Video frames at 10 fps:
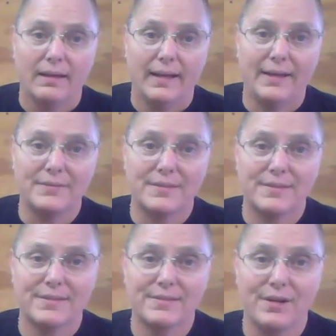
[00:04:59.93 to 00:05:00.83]
I have
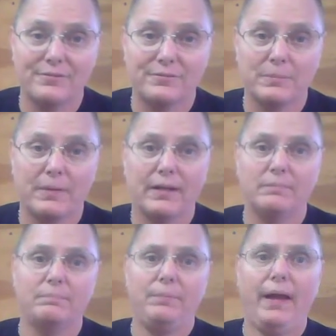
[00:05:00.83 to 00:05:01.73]
stuff from my
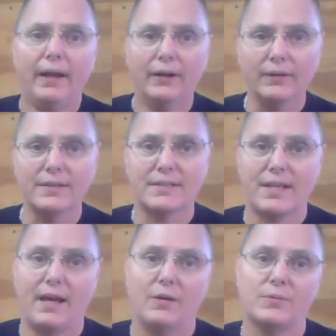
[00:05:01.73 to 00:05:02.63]
parents'
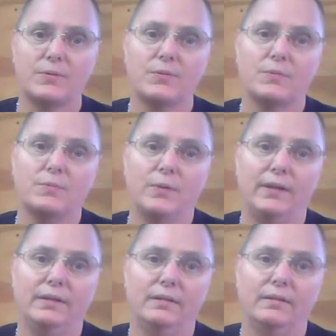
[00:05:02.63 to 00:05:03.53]
house
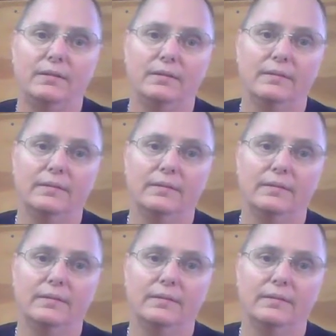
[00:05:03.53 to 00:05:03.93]
when